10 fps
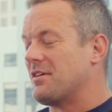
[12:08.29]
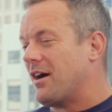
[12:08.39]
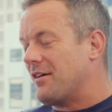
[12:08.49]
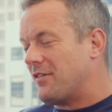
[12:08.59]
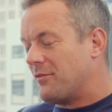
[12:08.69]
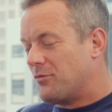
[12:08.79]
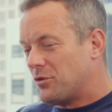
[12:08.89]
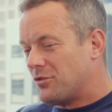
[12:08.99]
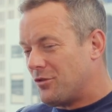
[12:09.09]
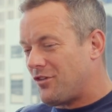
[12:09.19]
I've
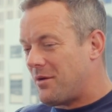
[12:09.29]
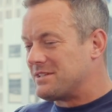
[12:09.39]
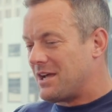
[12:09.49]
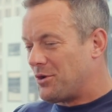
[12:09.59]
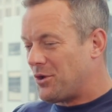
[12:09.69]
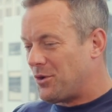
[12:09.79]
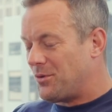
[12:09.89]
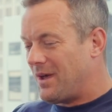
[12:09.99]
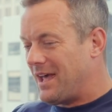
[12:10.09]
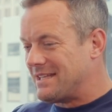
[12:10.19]
worked a long time in
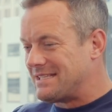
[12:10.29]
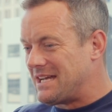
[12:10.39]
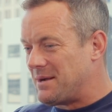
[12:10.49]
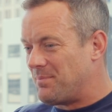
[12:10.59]
telco, and